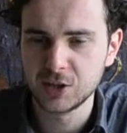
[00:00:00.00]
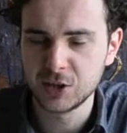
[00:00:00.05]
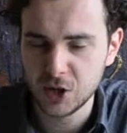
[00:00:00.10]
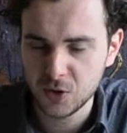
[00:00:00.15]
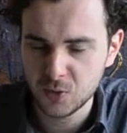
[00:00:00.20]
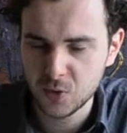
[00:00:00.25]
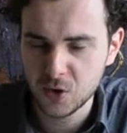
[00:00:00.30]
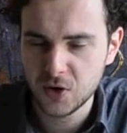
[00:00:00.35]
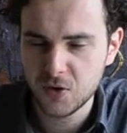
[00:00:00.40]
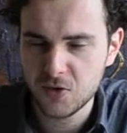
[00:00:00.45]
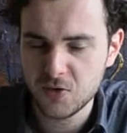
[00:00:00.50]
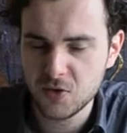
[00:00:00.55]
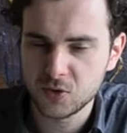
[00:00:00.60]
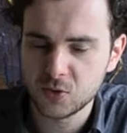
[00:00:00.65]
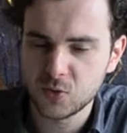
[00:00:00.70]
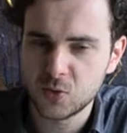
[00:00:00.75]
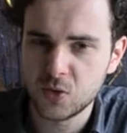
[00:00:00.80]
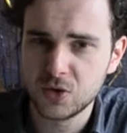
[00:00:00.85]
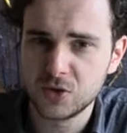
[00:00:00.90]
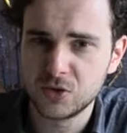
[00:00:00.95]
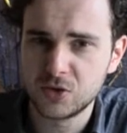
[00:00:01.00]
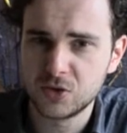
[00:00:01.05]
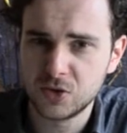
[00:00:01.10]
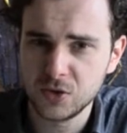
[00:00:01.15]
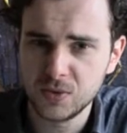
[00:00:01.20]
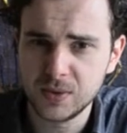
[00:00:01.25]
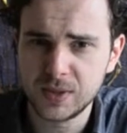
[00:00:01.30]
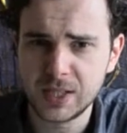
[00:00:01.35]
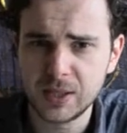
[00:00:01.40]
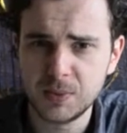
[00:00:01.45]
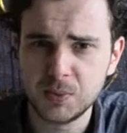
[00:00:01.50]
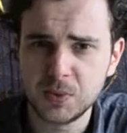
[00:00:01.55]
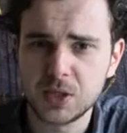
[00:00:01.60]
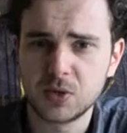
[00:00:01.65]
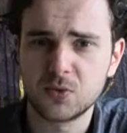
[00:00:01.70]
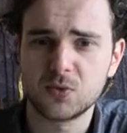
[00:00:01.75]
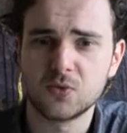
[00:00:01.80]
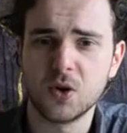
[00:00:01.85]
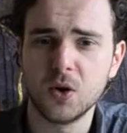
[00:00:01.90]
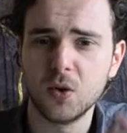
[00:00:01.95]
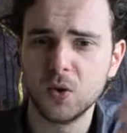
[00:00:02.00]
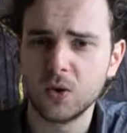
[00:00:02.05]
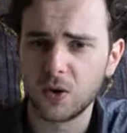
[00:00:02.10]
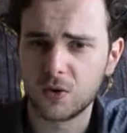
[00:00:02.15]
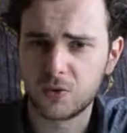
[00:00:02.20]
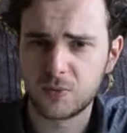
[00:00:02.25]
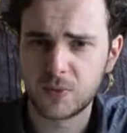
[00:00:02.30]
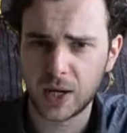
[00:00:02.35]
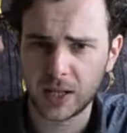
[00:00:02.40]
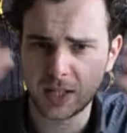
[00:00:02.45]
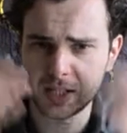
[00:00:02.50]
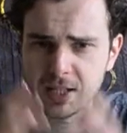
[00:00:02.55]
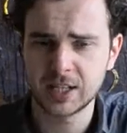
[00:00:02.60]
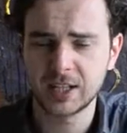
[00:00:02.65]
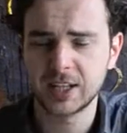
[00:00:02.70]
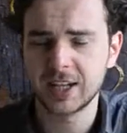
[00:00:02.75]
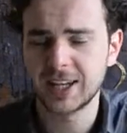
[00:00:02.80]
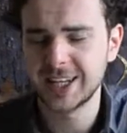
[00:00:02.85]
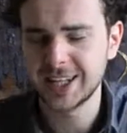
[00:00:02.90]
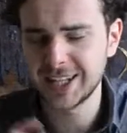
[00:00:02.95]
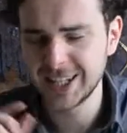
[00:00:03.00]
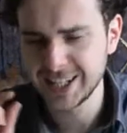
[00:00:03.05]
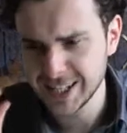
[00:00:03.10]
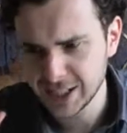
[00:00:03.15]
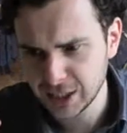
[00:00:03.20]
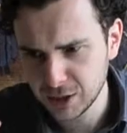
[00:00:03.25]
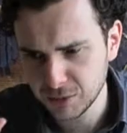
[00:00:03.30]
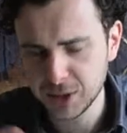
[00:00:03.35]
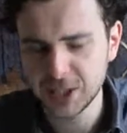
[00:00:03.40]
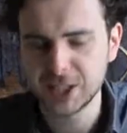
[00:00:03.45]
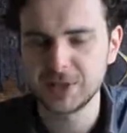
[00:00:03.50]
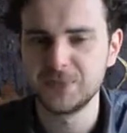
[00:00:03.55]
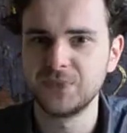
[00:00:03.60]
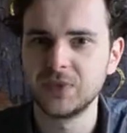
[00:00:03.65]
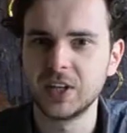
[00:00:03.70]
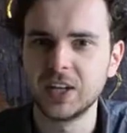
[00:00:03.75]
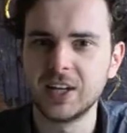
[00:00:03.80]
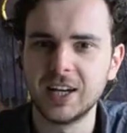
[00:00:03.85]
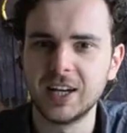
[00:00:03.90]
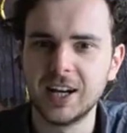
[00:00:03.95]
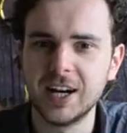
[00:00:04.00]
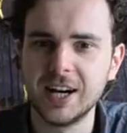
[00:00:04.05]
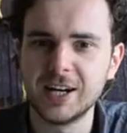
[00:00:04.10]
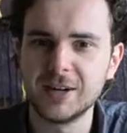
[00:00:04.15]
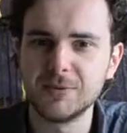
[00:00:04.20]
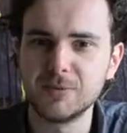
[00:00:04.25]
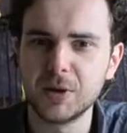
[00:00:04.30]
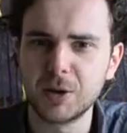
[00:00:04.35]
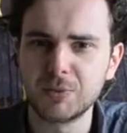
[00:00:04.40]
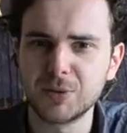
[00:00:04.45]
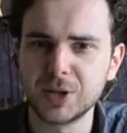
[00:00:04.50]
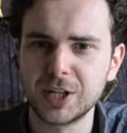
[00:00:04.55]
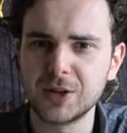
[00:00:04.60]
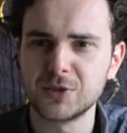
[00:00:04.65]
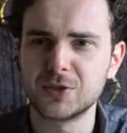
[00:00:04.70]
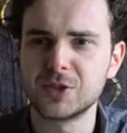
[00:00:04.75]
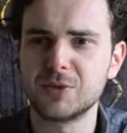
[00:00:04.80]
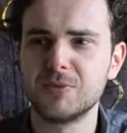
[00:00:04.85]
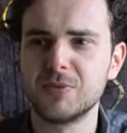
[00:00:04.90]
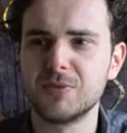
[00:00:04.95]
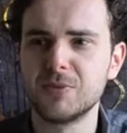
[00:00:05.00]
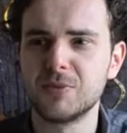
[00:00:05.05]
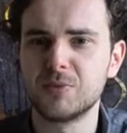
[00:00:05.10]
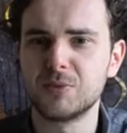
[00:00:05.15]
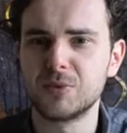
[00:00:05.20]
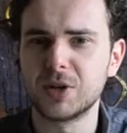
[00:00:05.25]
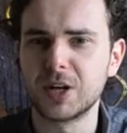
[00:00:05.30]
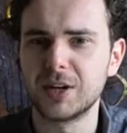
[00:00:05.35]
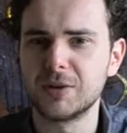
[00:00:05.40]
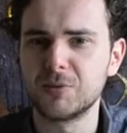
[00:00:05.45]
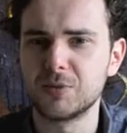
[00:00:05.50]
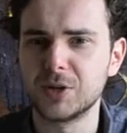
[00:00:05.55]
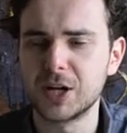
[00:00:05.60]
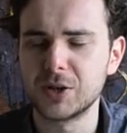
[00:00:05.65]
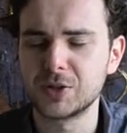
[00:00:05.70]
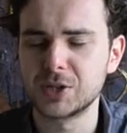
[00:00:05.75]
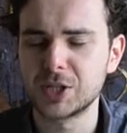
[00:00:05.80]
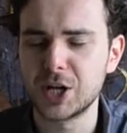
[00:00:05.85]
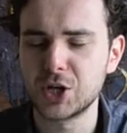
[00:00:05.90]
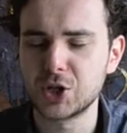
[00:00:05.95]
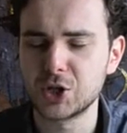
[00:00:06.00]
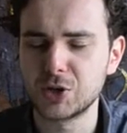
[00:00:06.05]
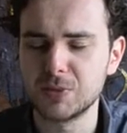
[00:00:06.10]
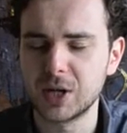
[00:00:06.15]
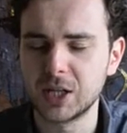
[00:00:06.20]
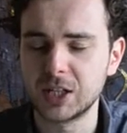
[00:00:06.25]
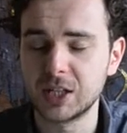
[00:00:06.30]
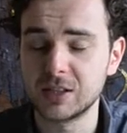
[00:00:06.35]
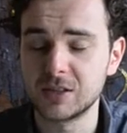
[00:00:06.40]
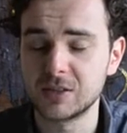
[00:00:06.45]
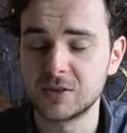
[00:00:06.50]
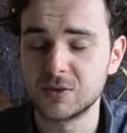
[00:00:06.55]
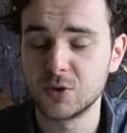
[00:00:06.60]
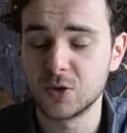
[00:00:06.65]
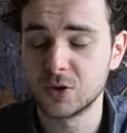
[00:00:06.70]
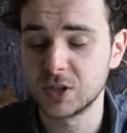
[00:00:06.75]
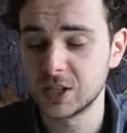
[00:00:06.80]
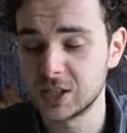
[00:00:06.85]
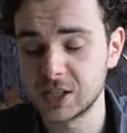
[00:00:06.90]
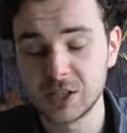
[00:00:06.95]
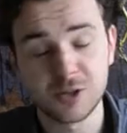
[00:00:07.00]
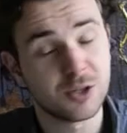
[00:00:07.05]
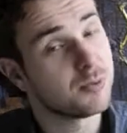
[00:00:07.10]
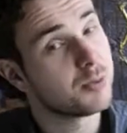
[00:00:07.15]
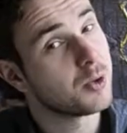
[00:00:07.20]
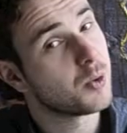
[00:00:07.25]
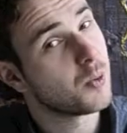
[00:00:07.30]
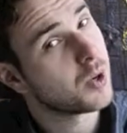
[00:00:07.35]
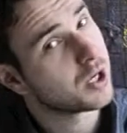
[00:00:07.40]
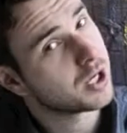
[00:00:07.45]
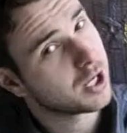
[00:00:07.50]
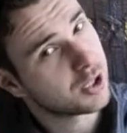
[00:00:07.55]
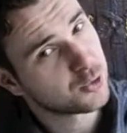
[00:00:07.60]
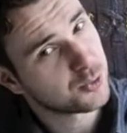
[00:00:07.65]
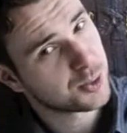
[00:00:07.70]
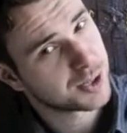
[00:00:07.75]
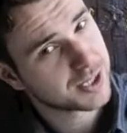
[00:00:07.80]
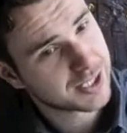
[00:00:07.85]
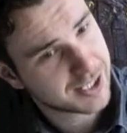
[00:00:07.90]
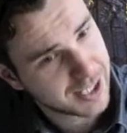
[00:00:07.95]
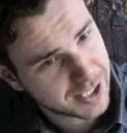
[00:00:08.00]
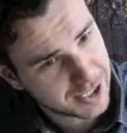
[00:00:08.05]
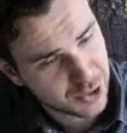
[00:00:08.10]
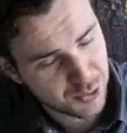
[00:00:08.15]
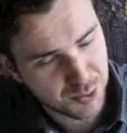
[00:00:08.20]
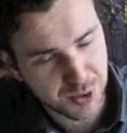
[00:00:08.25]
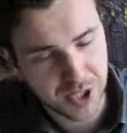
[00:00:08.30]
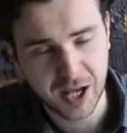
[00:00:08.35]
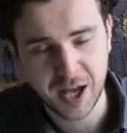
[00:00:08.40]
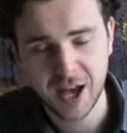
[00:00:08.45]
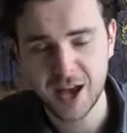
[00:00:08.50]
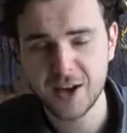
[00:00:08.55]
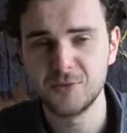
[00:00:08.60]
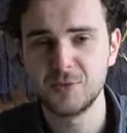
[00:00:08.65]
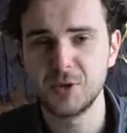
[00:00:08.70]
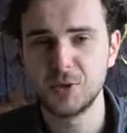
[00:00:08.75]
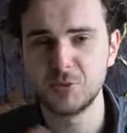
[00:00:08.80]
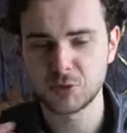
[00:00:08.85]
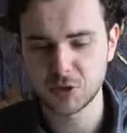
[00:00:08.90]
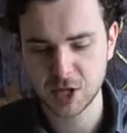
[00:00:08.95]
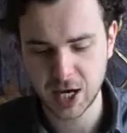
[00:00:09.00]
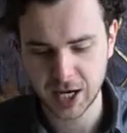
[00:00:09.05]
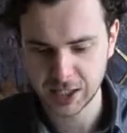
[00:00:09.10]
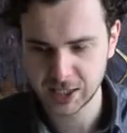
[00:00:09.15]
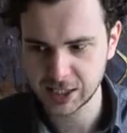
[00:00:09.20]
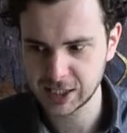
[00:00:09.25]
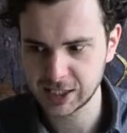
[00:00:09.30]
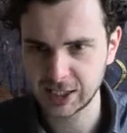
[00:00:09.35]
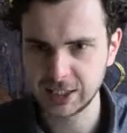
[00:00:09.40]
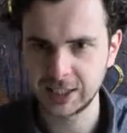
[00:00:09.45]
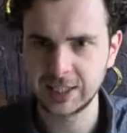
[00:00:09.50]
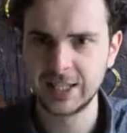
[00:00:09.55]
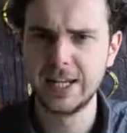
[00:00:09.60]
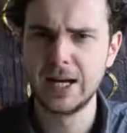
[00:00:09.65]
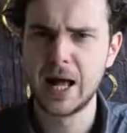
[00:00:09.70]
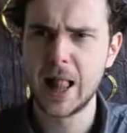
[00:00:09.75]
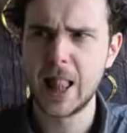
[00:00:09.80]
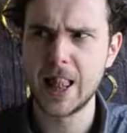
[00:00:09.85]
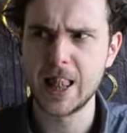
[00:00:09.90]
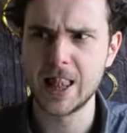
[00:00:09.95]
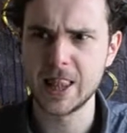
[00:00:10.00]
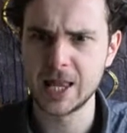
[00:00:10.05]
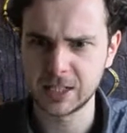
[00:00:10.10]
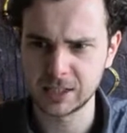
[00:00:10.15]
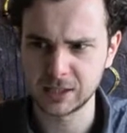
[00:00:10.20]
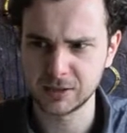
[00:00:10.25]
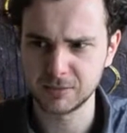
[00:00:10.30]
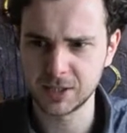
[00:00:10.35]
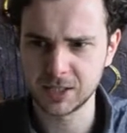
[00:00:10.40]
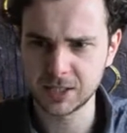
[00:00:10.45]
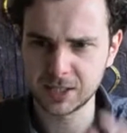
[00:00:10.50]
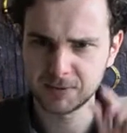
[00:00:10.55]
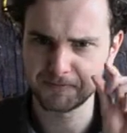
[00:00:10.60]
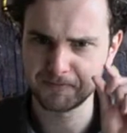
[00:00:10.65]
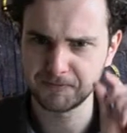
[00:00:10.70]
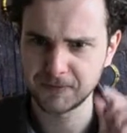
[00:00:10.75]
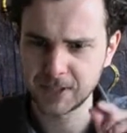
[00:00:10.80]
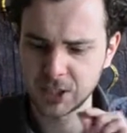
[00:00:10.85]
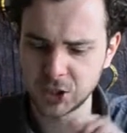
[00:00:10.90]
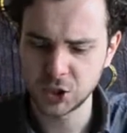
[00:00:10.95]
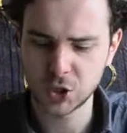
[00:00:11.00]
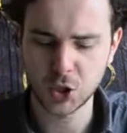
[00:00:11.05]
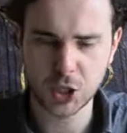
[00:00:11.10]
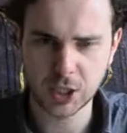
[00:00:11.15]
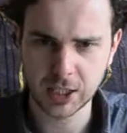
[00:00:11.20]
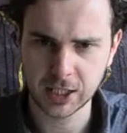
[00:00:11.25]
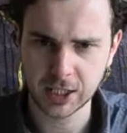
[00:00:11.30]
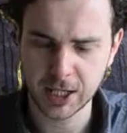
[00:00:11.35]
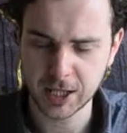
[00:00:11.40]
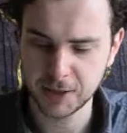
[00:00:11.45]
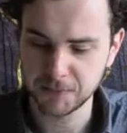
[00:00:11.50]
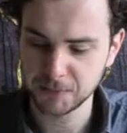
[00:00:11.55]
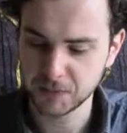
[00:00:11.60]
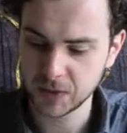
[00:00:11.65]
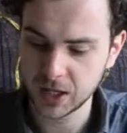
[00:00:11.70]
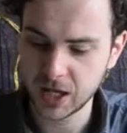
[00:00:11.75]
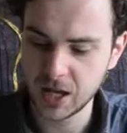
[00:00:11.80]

Don't worry, those words do seem to roll off my tongue a little bit. My pronunciation might not necessarily be 100%, but I have been practicing a little bit, not gonna lie.